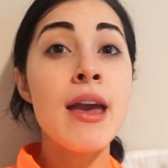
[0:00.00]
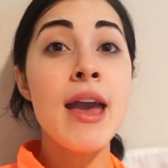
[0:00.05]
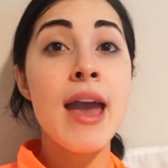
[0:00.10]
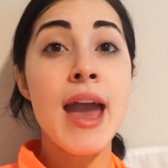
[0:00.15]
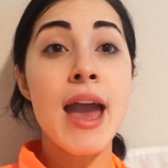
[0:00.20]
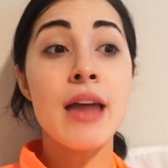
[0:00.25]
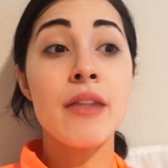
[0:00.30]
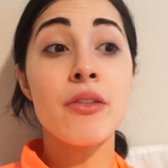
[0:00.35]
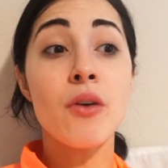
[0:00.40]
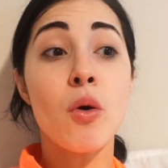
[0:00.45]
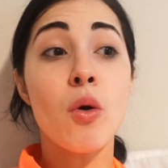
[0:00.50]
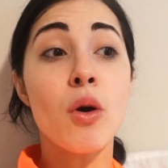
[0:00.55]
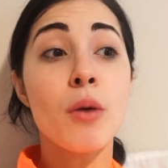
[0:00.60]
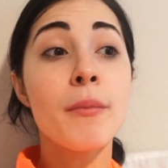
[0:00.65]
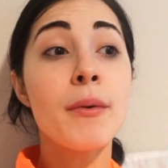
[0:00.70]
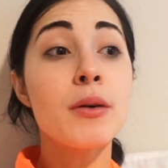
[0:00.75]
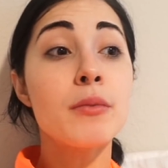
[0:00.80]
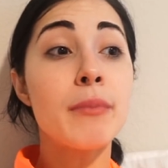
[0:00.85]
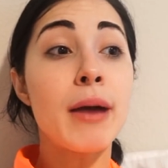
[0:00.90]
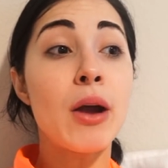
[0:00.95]
and my
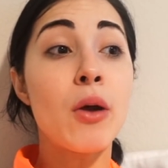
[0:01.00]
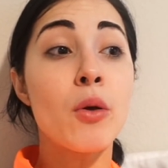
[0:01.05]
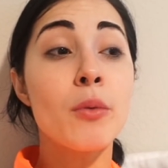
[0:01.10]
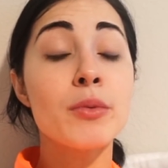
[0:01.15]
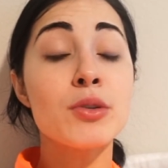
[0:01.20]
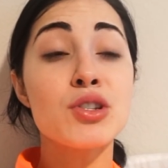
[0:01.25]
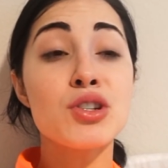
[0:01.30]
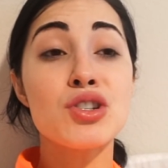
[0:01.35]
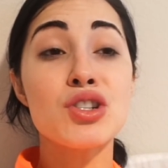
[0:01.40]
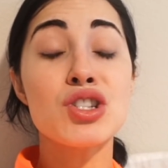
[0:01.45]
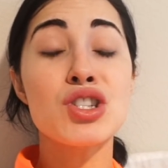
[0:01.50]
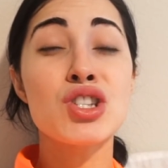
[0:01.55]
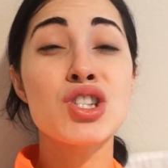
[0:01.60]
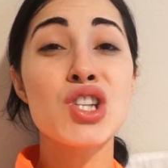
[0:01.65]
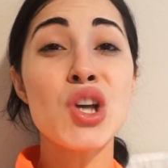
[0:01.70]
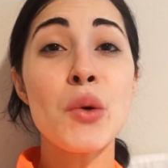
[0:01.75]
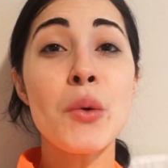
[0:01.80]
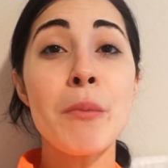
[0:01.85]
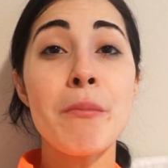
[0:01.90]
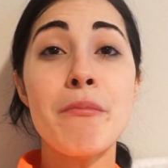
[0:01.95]
hormones are just
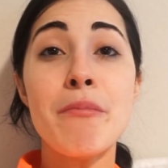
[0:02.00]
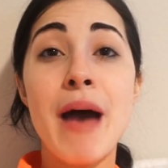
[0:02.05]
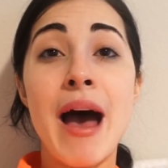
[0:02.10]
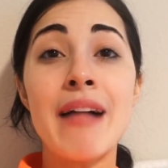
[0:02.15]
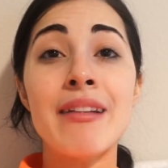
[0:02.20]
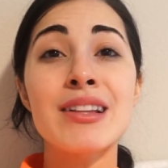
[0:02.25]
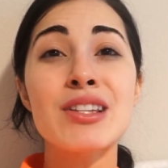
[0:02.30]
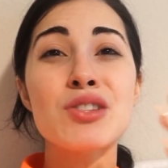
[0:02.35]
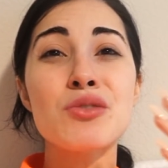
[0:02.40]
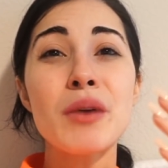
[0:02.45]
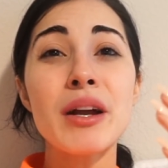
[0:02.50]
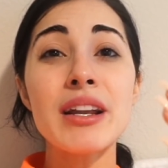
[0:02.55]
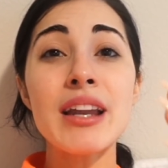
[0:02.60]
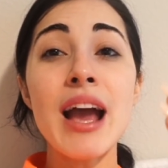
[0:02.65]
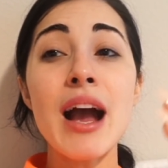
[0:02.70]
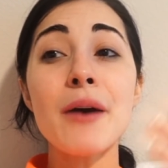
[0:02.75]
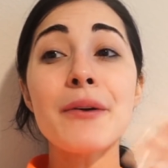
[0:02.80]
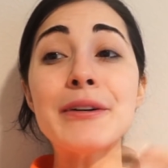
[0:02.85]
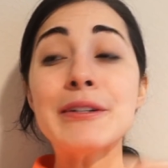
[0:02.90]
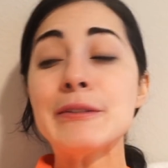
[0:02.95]
so imbalanced right
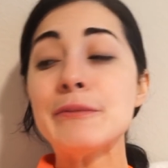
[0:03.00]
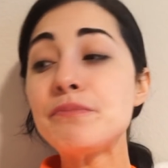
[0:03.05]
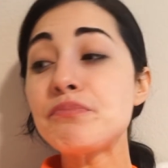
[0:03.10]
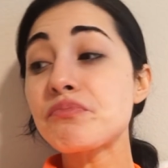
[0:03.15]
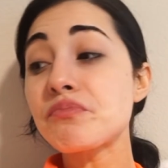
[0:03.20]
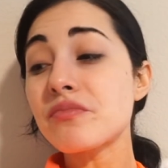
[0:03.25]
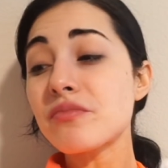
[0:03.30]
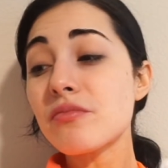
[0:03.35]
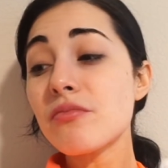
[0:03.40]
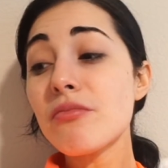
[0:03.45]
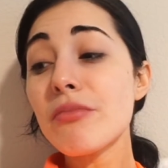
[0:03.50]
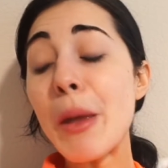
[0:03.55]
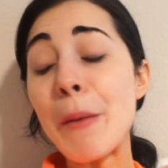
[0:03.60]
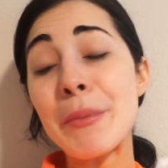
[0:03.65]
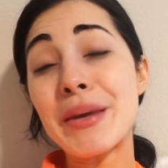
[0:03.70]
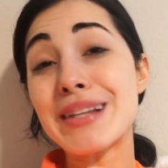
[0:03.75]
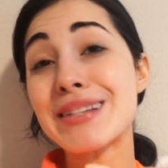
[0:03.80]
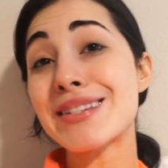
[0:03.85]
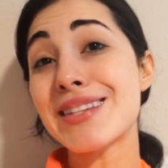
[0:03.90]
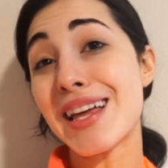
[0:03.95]
now,
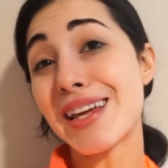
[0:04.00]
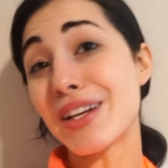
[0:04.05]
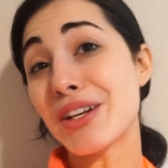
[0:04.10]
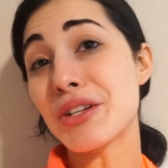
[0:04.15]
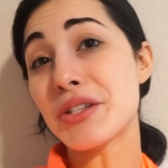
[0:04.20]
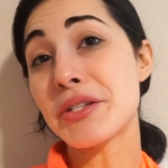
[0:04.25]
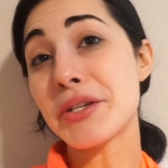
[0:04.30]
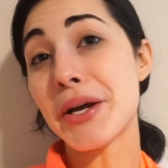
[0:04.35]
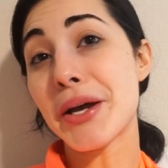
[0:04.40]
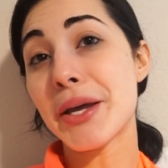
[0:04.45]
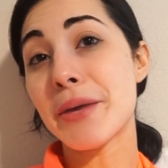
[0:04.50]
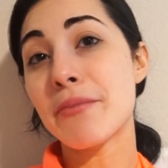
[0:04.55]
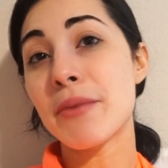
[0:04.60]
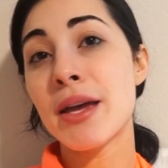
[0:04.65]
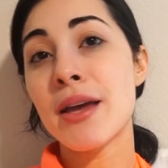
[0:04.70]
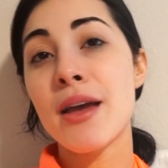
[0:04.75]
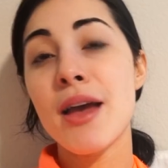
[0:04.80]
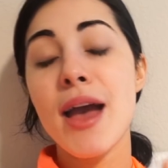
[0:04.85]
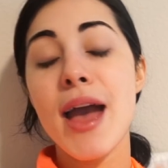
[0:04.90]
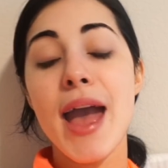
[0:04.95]
but it's not a good time.
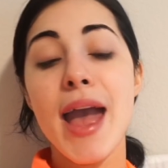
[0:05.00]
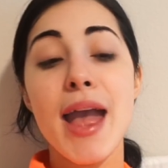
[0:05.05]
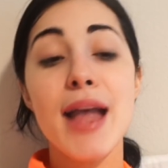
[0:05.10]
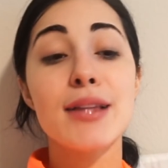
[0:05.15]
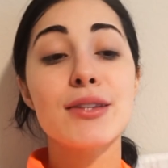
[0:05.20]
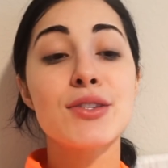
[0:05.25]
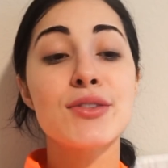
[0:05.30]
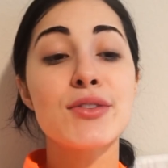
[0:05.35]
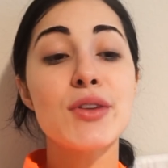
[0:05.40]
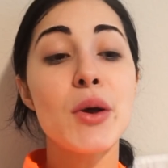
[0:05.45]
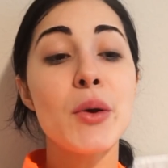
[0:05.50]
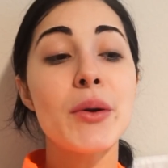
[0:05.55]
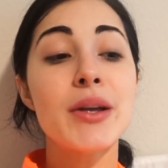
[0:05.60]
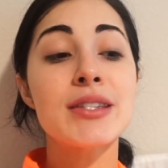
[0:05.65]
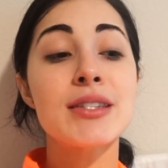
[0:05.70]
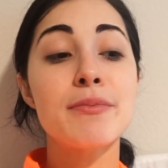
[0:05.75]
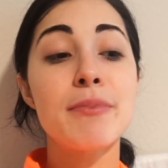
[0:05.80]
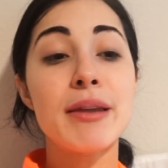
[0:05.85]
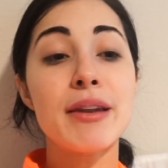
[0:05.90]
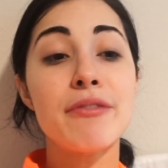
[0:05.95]
And so
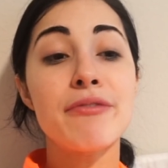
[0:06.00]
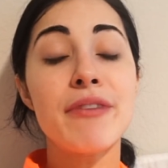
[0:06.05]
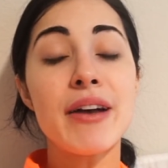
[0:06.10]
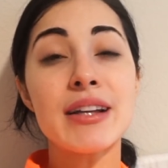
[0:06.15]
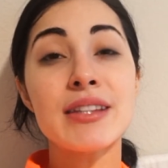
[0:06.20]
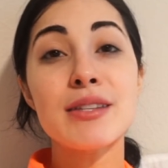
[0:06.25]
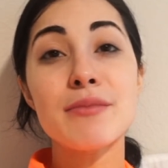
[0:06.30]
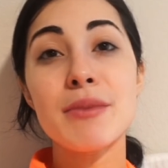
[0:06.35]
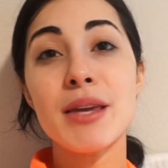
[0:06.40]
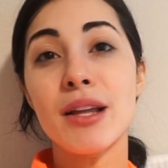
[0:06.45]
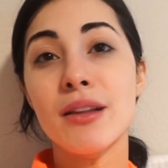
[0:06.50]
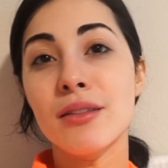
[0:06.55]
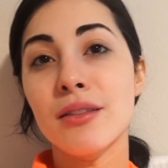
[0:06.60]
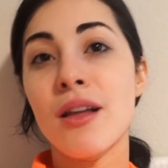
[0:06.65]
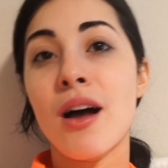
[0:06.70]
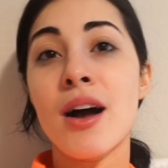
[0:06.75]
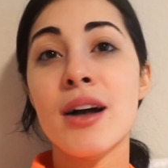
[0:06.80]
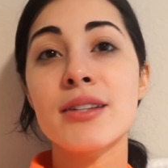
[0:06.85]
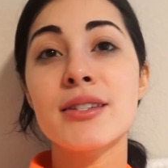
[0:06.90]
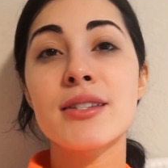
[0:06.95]
it's been affecting me a
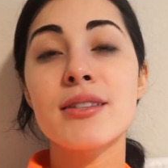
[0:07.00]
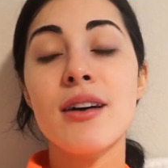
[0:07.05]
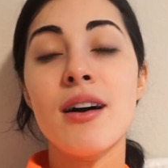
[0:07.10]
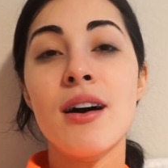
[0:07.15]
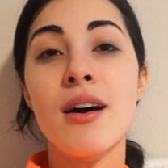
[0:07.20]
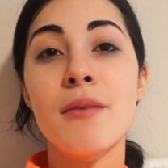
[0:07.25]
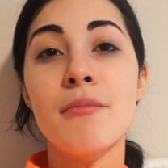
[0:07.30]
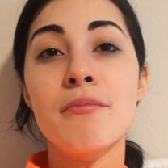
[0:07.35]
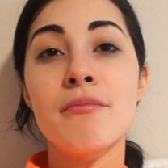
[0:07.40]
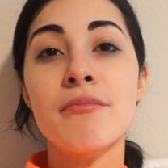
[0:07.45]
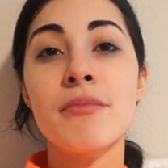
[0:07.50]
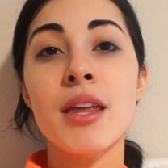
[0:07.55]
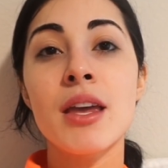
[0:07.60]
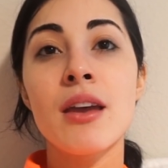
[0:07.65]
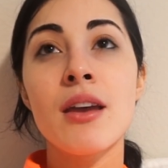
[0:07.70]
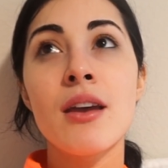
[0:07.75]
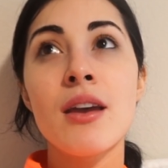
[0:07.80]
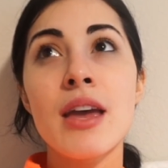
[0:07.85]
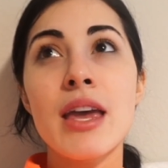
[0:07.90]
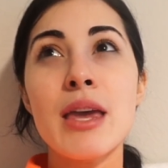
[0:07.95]
lot
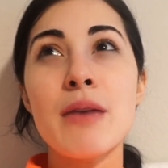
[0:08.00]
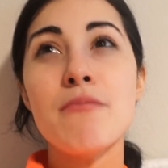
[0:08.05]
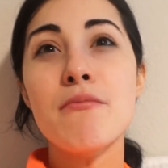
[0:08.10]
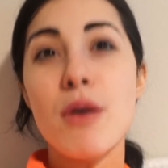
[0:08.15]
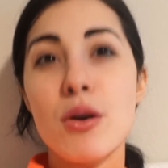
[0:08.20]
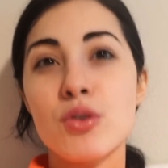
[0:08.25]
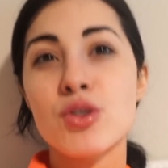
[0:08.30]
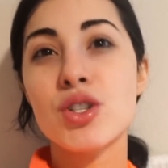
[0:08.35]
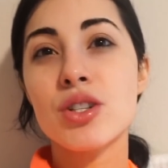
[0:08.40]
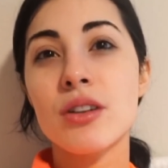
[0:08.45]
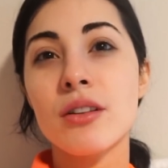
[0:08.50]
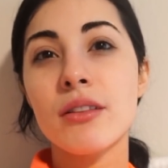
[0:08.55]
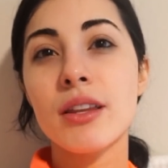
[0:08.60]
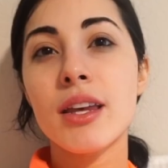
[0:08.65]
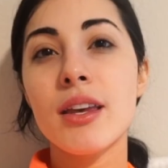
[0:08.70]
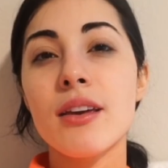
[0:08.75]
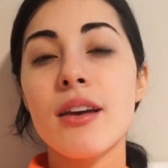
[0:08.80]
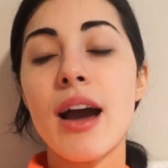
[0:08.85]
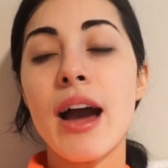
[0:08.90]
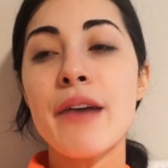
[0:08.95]

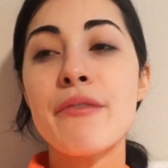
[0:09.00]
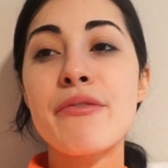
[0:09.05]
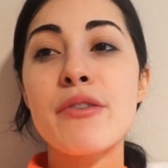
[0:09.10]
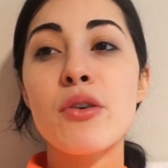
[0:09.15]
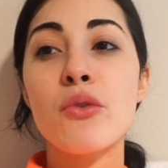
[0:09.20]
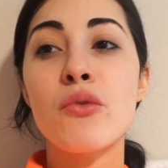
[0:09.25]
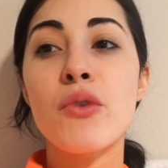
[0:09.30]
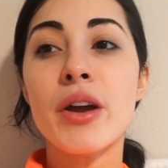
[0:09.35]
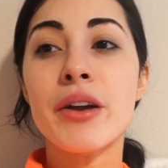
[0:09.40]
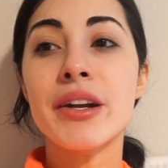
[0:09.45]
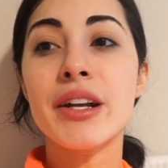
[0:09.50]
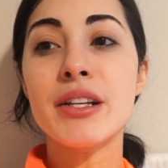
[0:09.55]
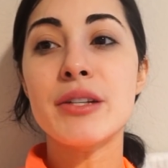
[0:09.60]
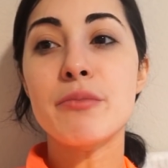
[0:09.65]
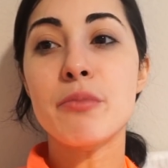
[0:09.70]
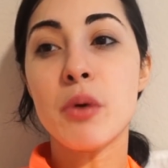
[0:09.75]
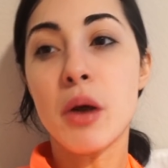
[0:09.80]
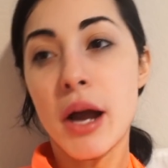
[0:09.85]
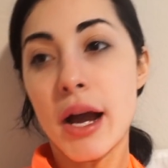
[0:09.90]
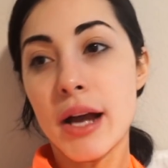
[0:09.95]
emotionally. I feel very
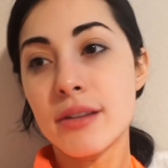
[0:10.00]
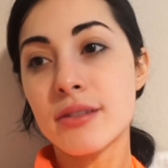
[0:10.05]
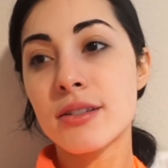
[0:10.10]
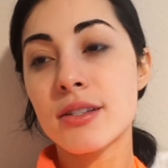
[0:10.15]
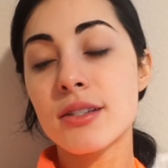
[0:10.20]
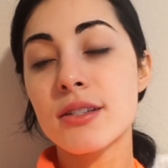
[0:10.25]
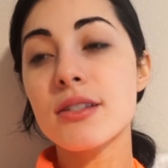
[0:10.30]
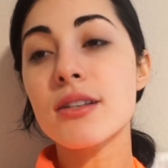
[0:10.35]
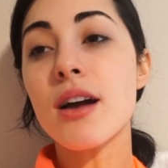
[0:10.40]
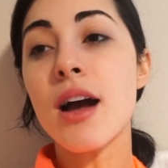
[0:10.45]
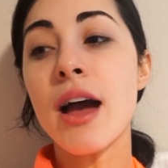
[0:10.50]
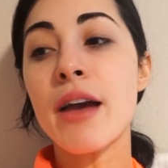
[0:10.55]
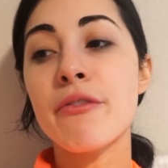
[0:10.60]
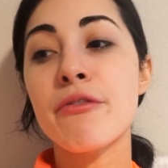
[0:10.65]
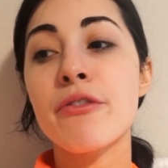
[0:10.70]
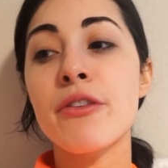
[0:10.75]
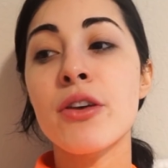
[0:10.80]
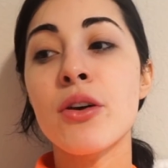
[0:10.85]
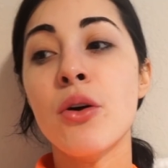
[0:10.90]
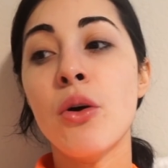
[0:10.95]
depressed. I
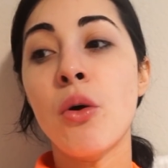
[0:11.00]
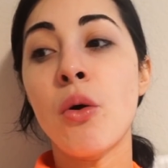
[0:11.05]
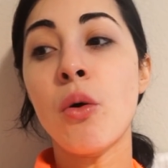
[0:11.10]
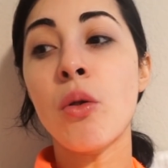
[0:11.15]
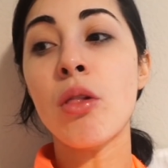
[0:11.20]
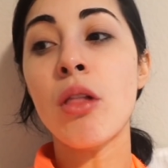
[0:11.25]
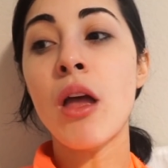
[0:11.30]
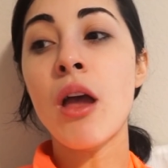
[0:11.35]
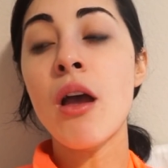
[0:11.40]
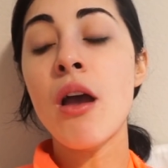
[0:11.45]
feel